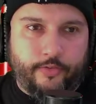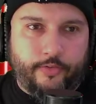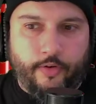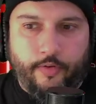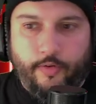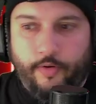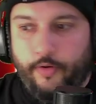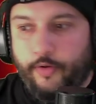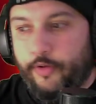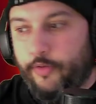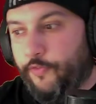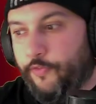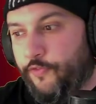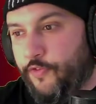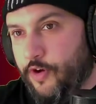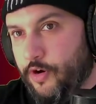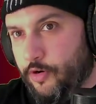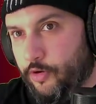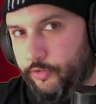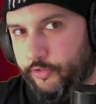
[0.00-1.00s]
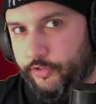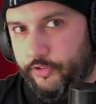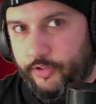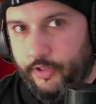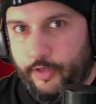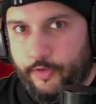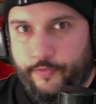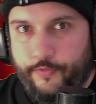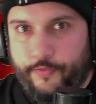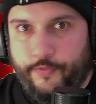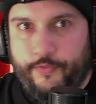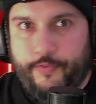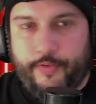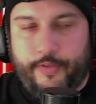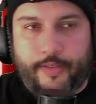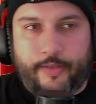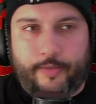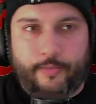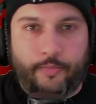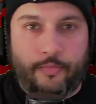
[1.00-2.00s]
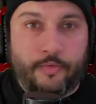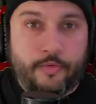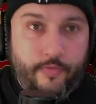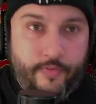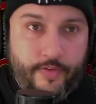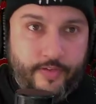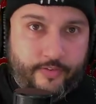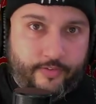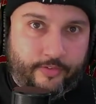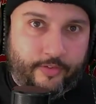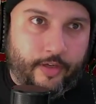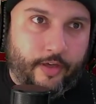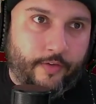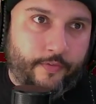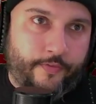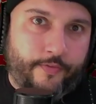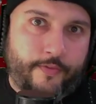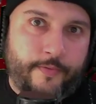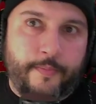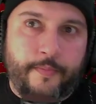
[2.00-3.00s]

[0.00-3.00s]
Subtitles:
So Funko stuff, movie stuff,